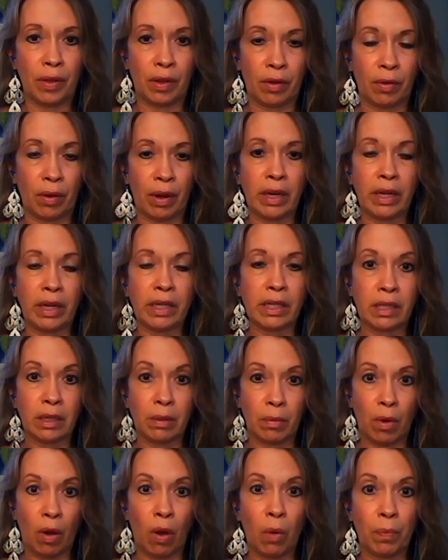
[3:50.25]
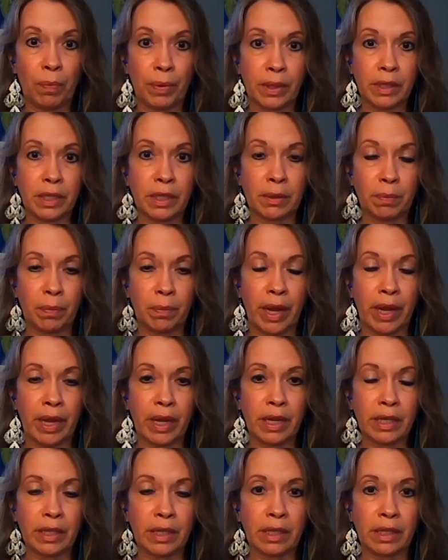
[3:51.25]
creating some open
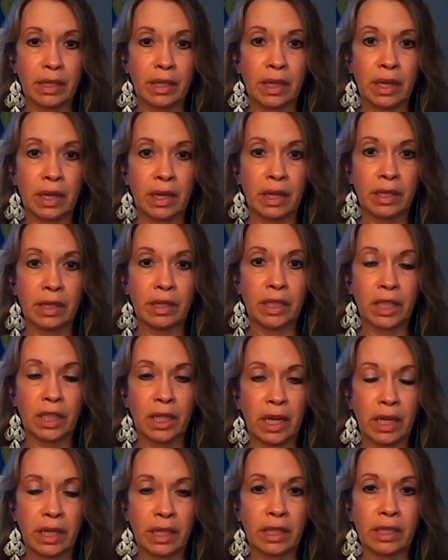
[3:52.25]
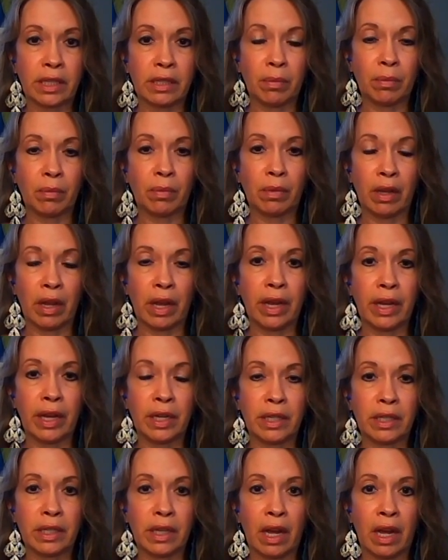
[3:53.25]
space and shedding some
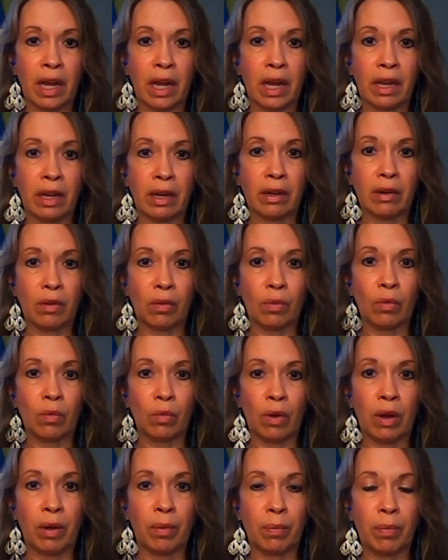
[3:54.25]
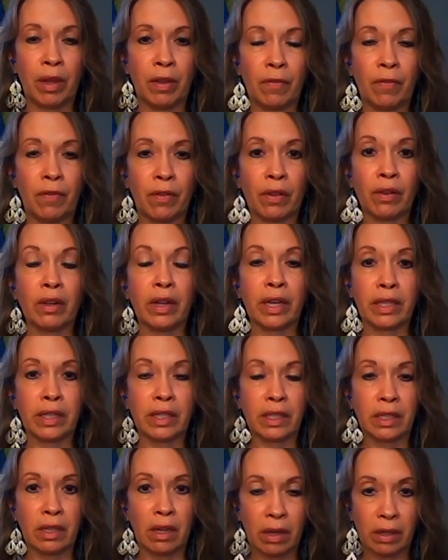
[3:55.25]
light on what may feel like
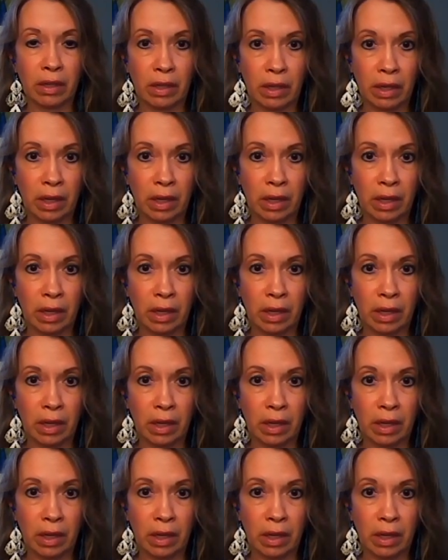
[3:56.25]
stuck